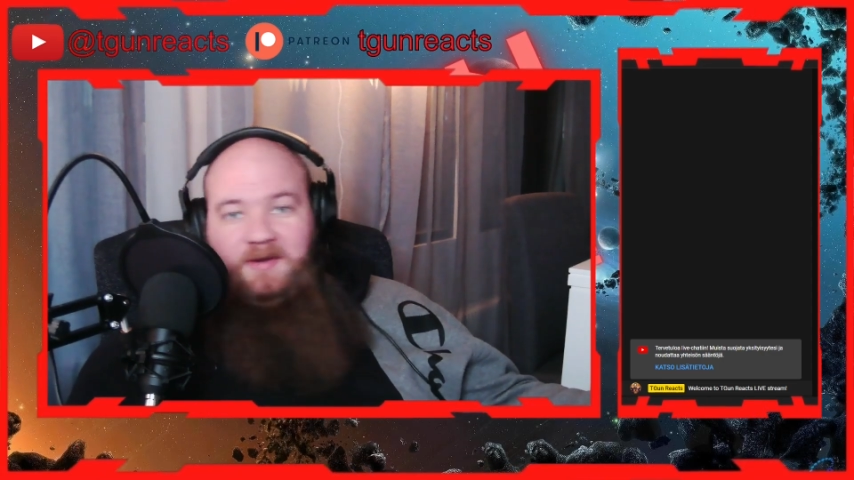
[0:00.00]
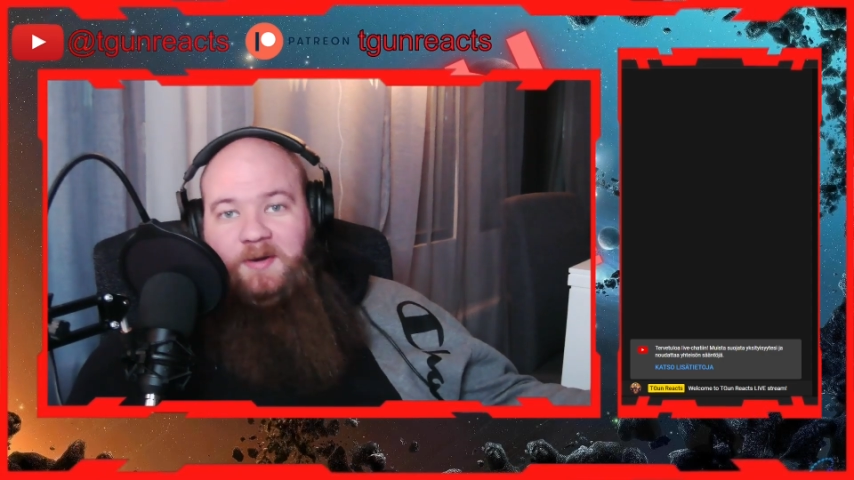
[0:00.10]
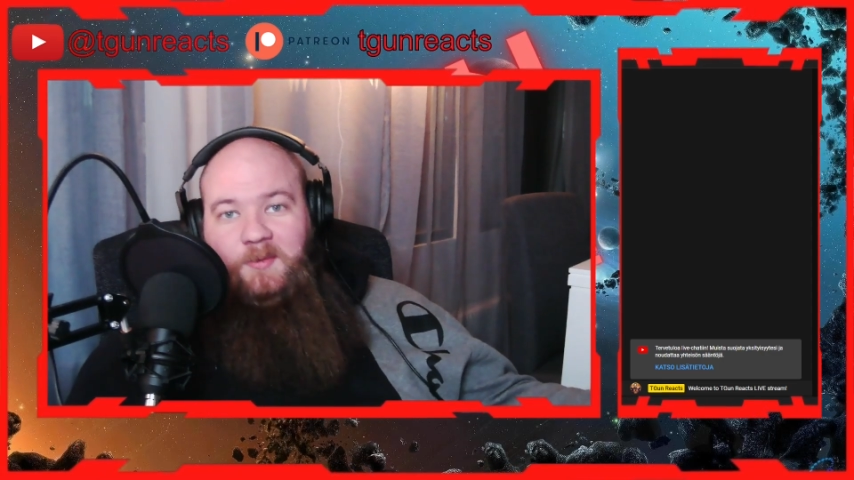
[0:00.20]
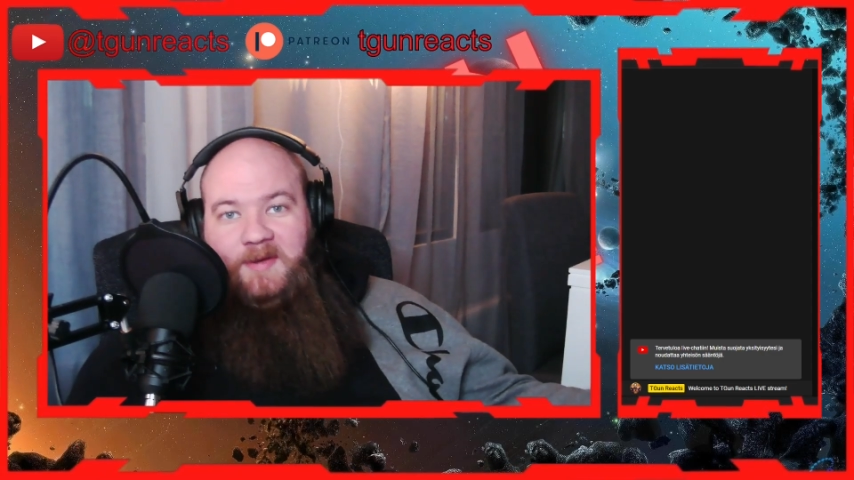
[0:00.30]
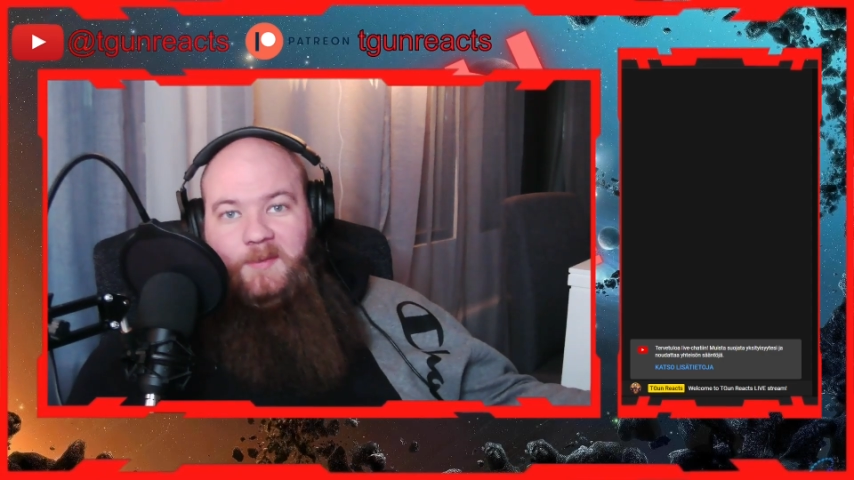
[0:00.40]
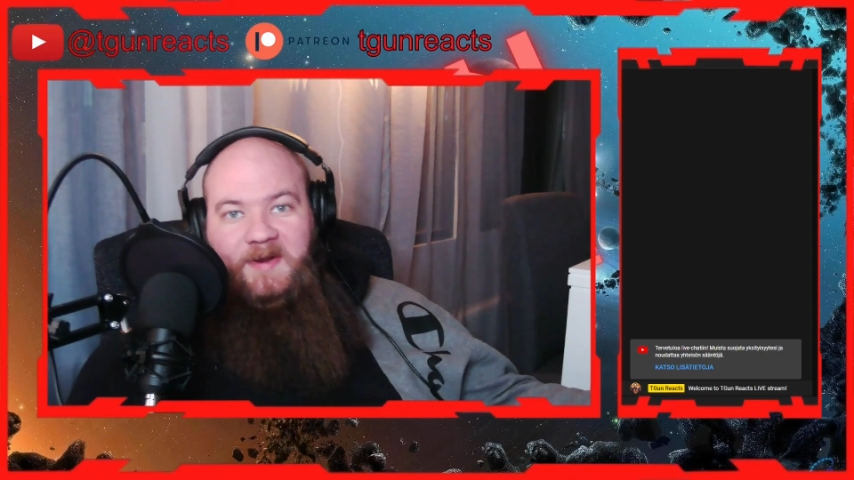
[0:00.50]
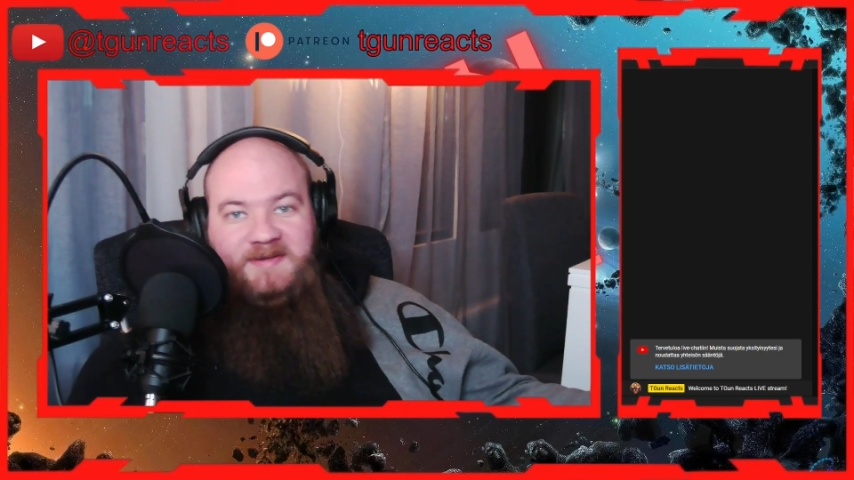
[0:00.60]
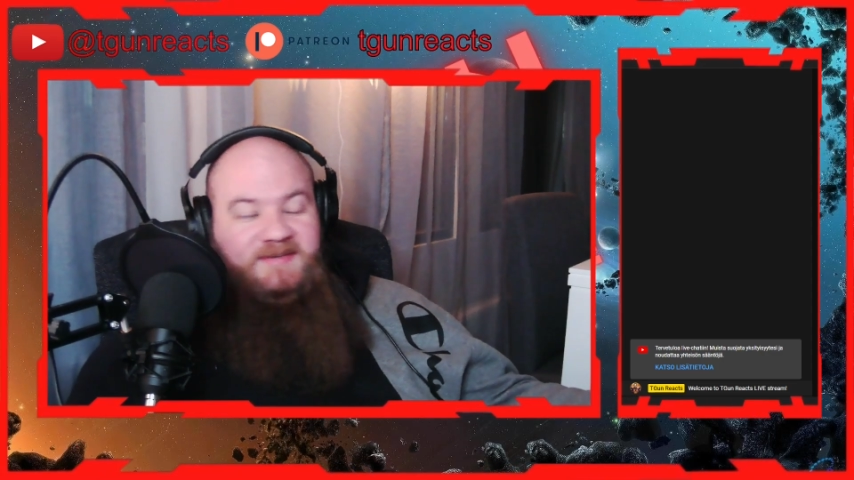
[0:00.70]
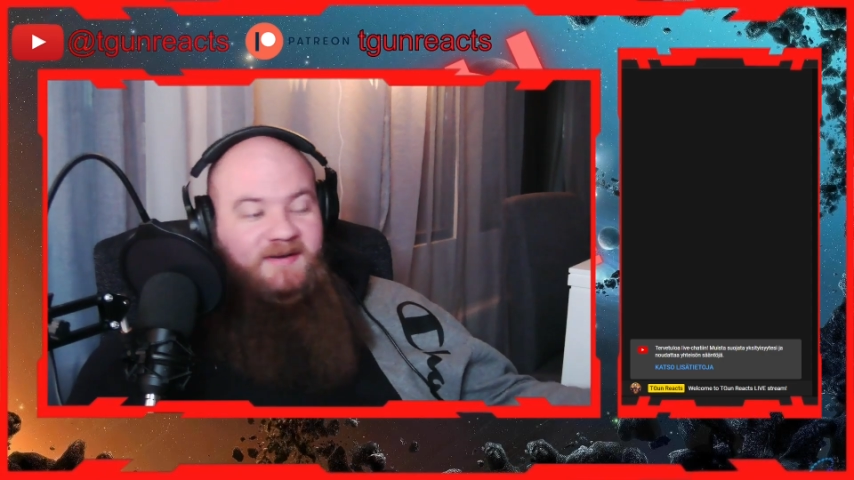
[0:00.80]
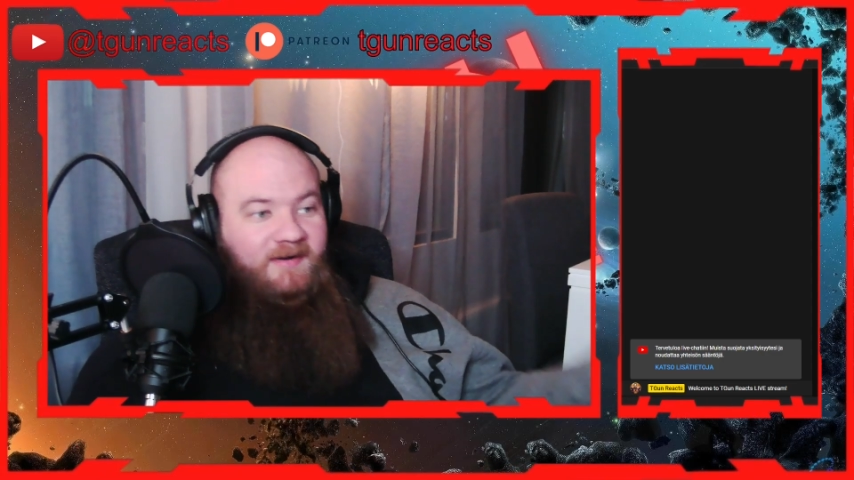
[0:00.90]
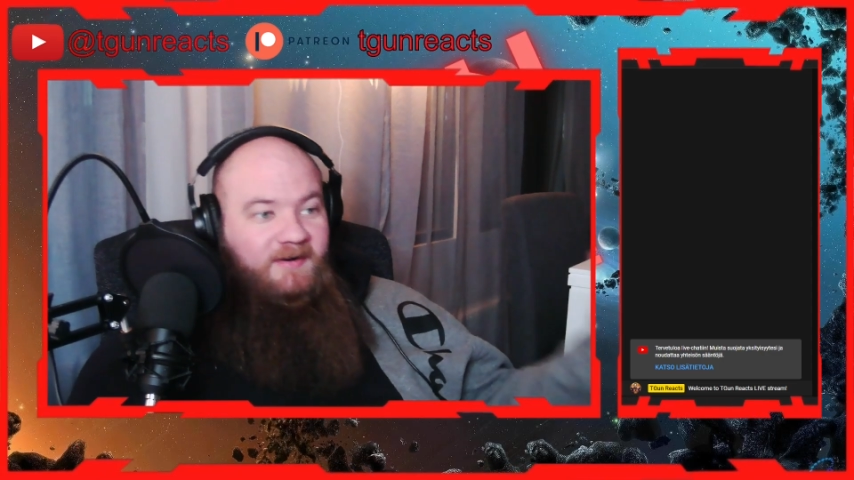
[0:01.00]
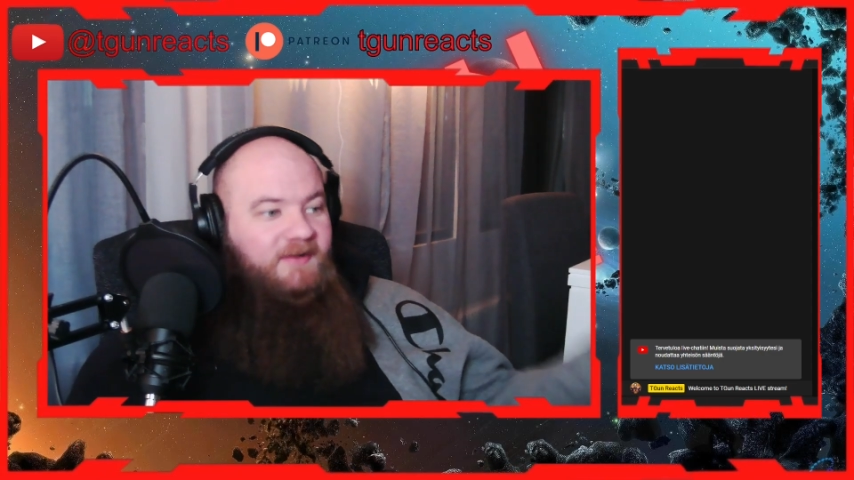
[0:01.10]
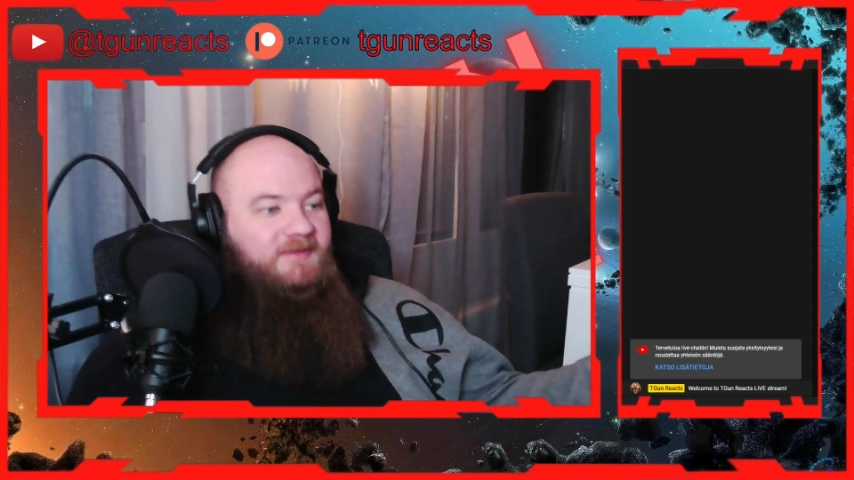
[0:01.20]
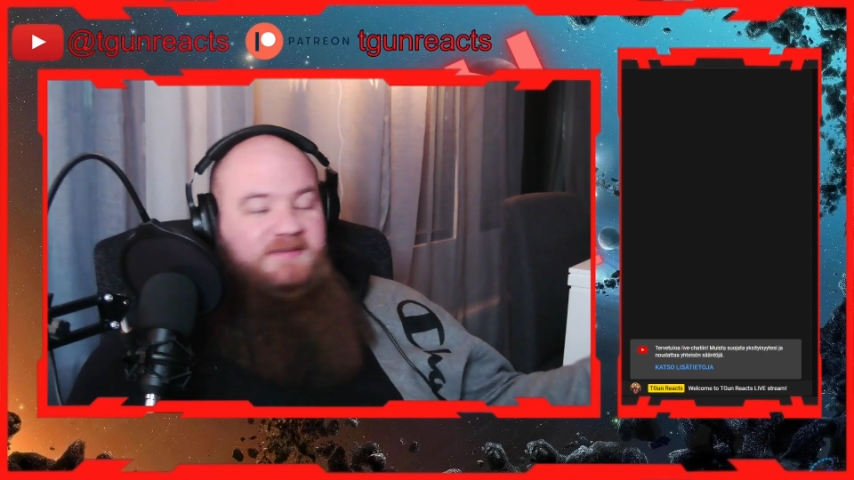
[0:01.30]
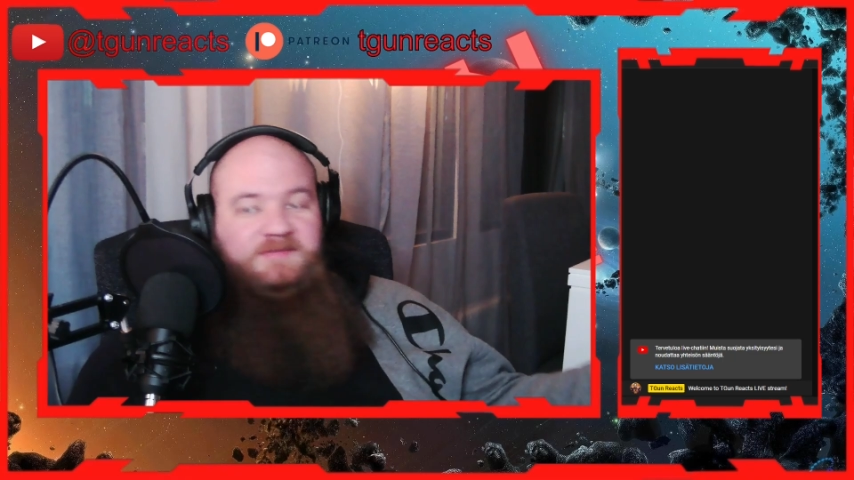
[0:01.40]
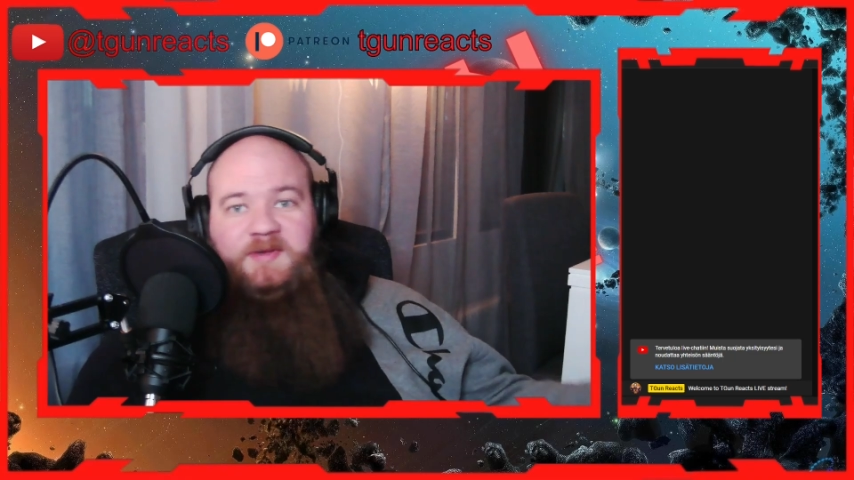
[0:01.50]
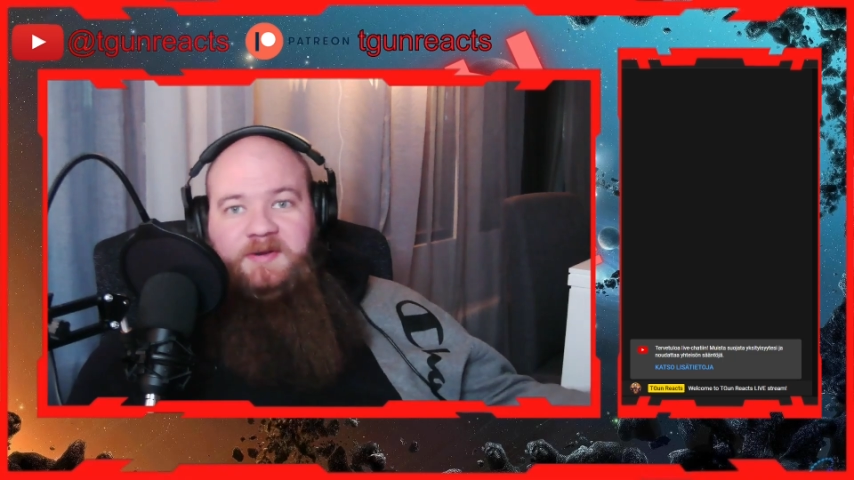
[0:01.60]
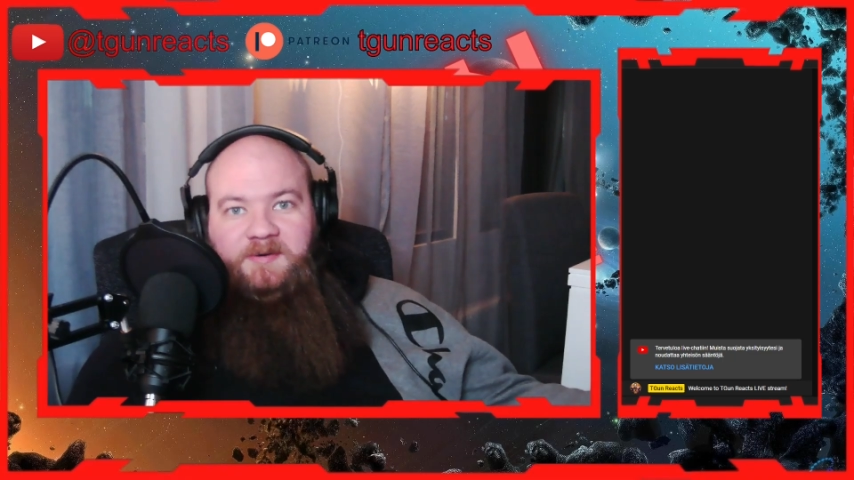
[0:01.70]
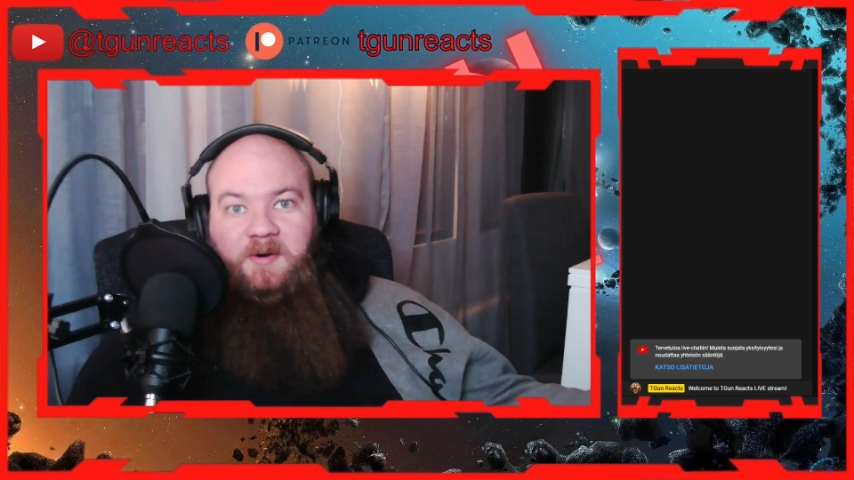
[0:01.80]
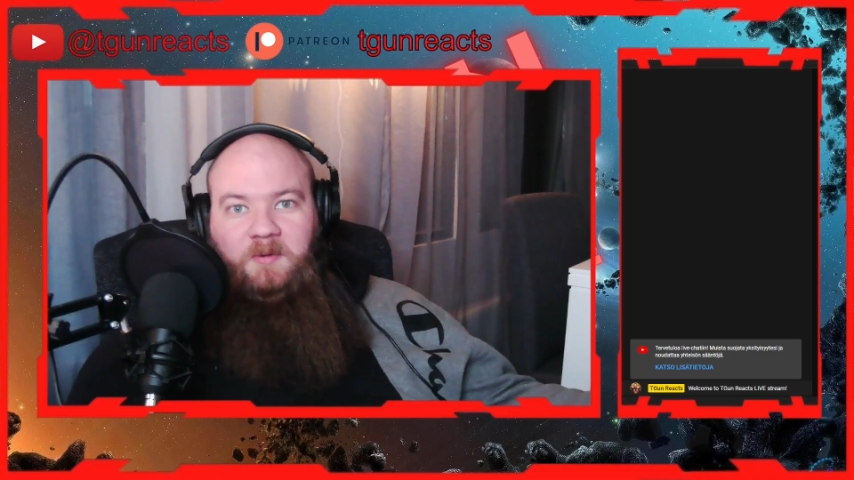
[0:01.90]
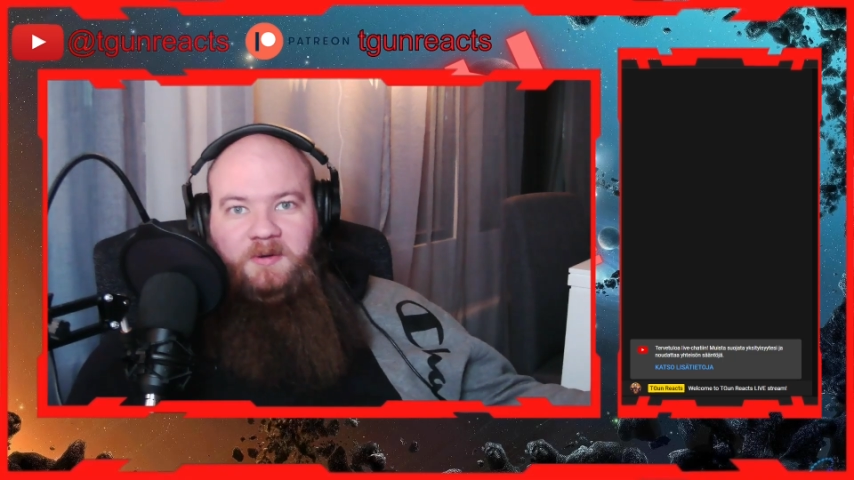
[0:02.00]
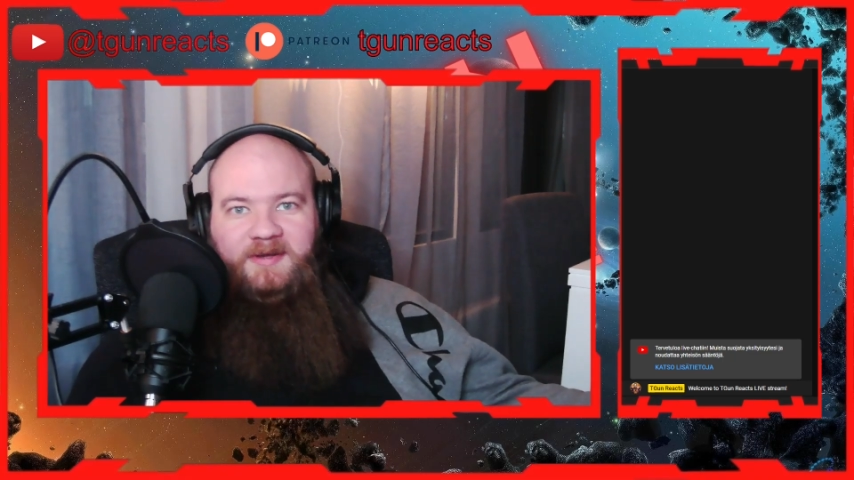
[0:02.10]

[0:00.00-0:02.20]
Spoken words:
requests are just pure gold.